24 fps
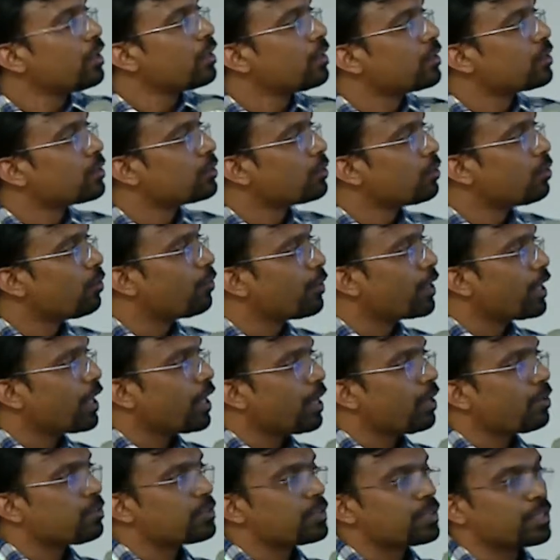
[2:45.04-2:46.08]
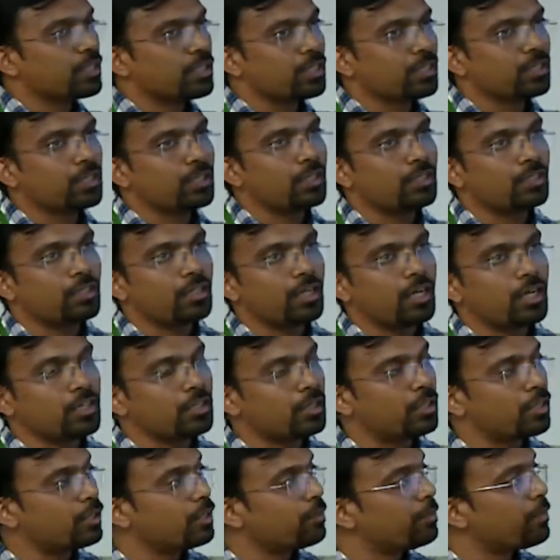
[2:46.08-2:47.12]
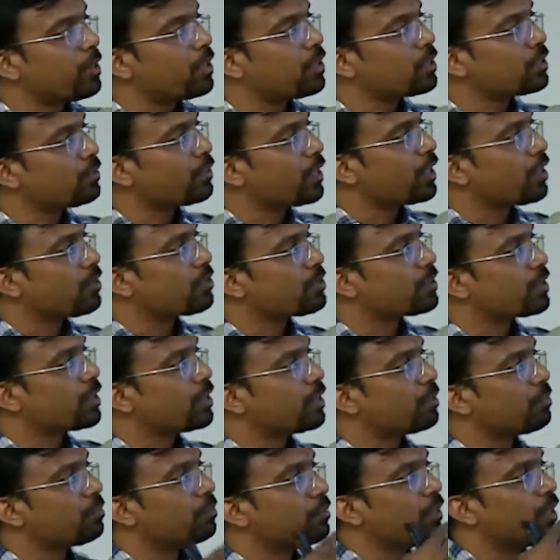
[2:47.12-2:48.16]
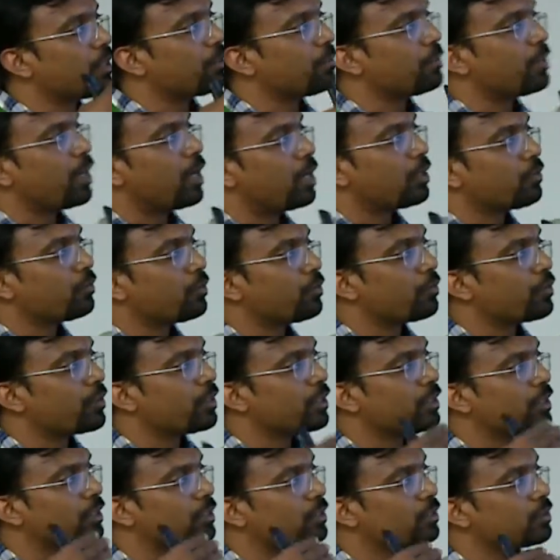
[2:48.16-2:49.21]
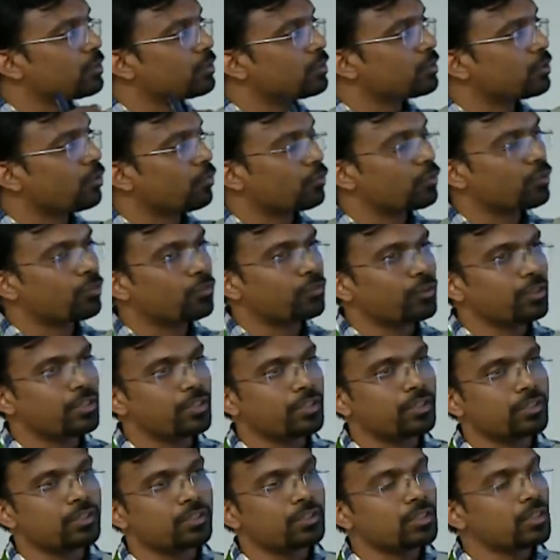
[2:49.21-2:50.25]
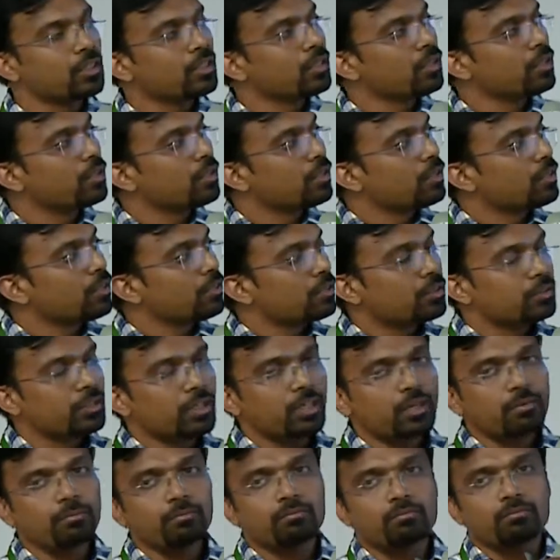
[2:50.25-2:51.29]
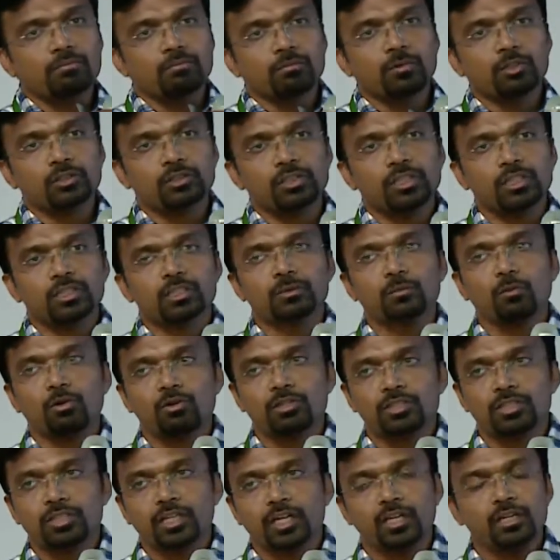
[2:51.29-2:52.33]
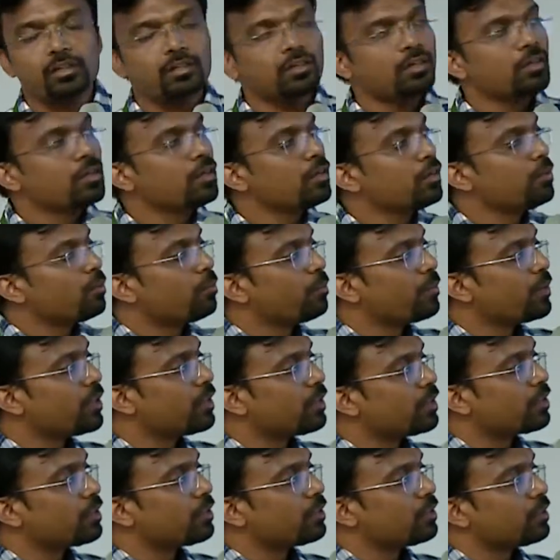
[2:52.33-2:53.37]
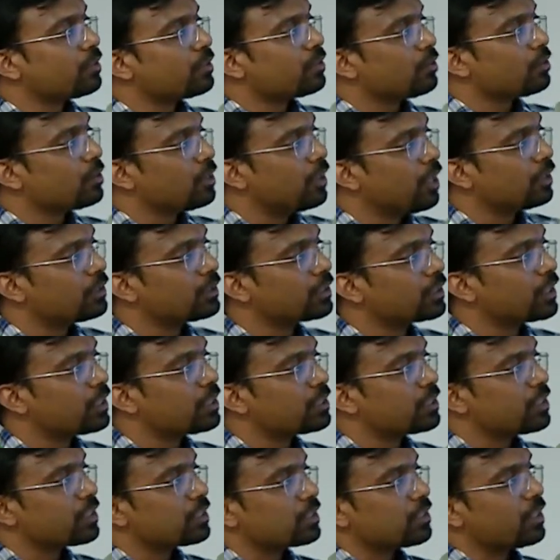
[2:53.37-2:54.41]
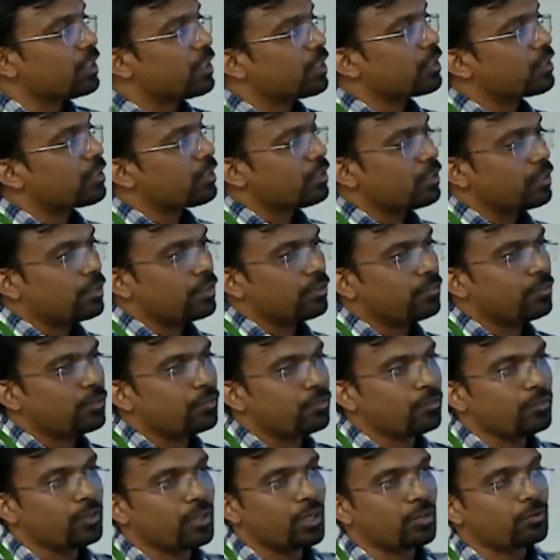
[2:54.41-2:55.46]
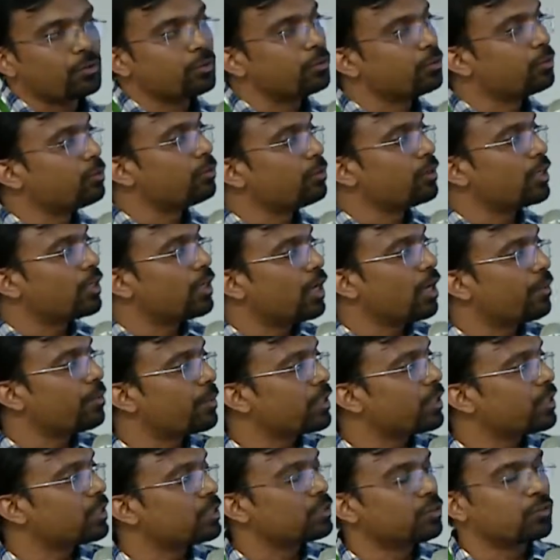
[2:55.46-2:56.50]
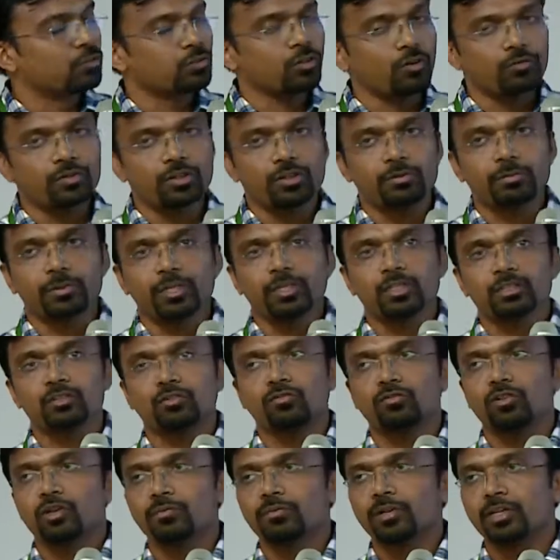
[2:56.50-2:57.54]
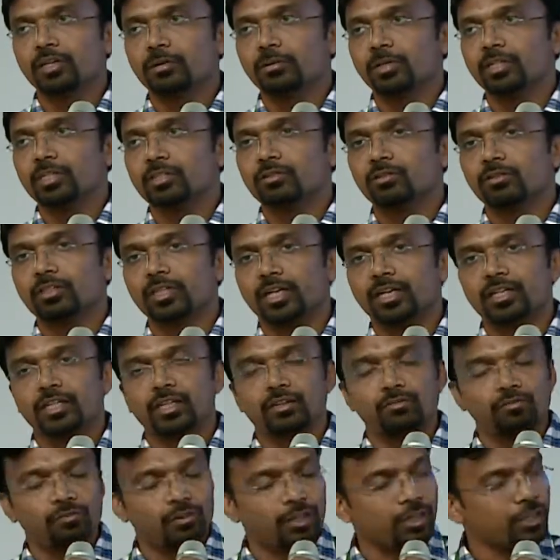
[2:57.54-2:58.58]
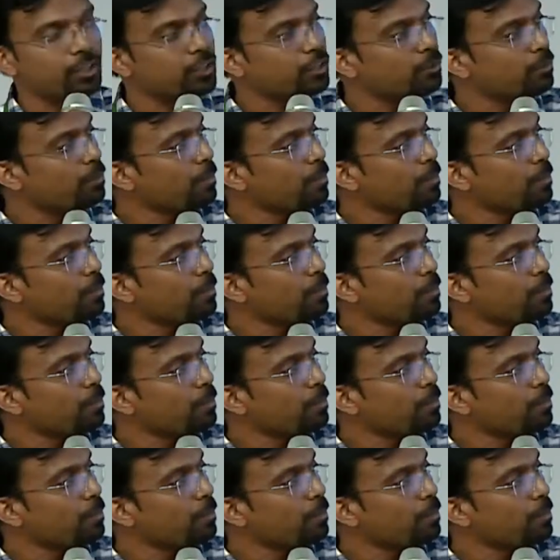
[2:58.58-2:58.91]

So we have seen in the past, we have seen multiple hardware failures, software failures. They are mostly small scale, but large scale things like if we have to do upgrades or software upgrades or firmware upgrades on the entire fleet,